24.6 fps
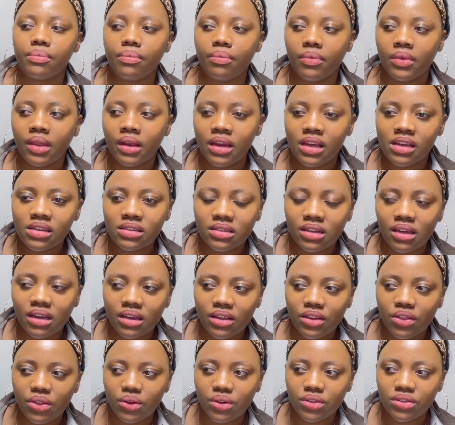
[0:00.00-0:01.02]
The next
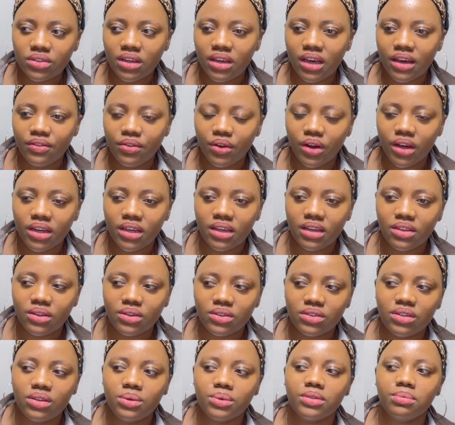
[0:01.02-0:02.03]
day, Thursday and Friday.
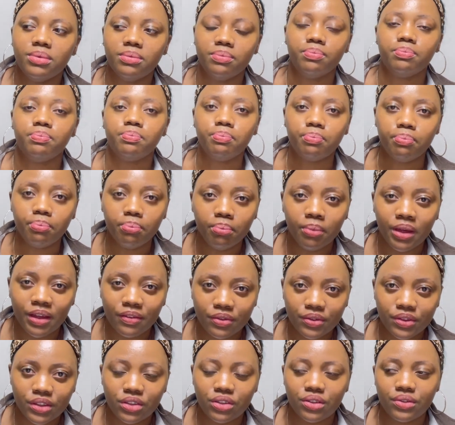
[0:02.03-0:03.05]
Thursday was my
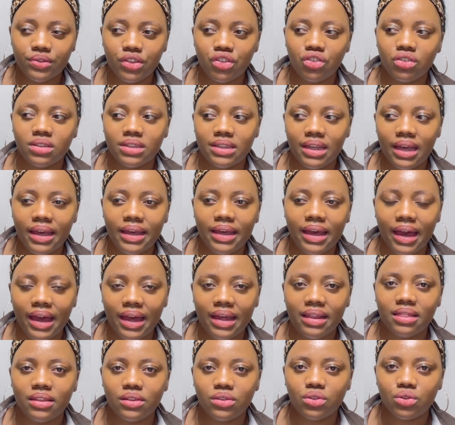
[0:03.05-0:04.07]
first official day
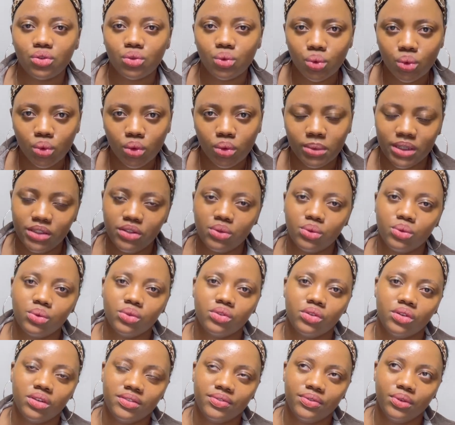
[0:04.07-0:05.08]
at the school. My school
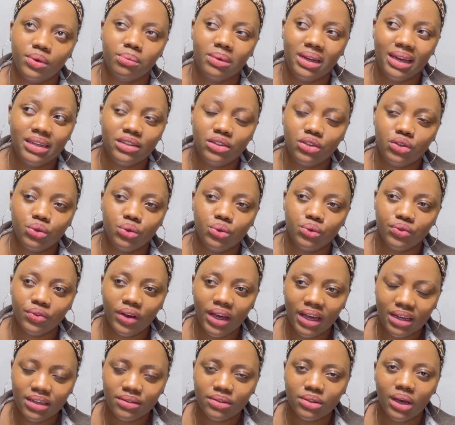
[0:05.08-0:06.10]
starts from 9 to
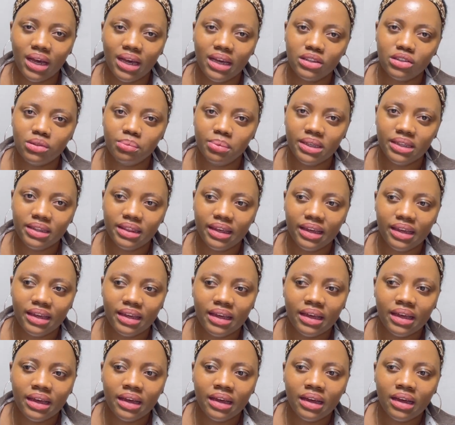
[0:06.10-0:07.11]
5, so I had to be there
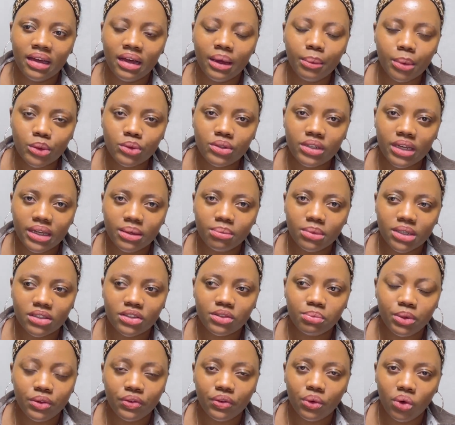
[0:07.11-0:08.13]
about 10
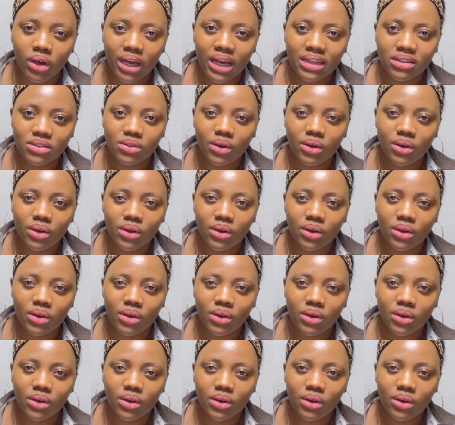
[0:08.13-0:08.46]
minutes beforehand.